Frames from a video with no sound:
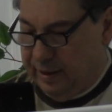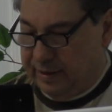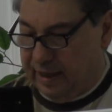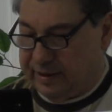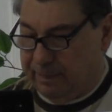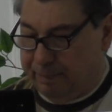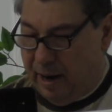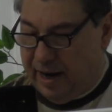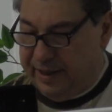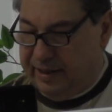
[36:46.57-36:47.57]
that the
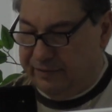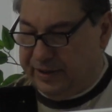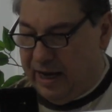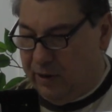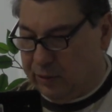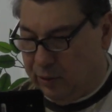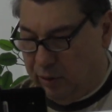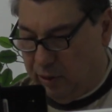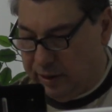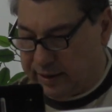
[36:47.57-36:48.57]
body of the
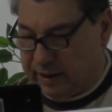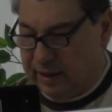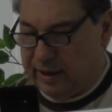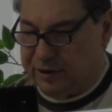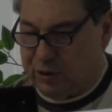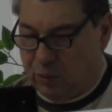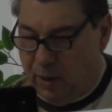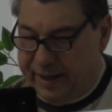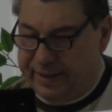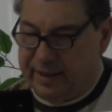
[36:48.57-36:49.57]
alcoholic is
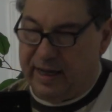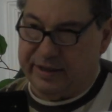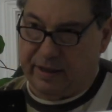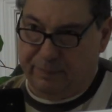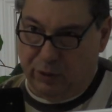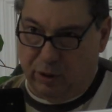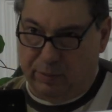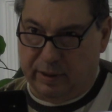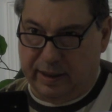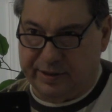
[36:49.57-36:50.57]
quite as
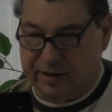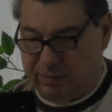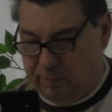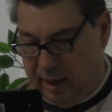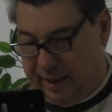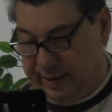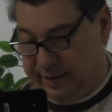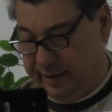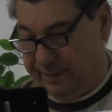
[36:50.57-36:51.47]
abnormal as his mind.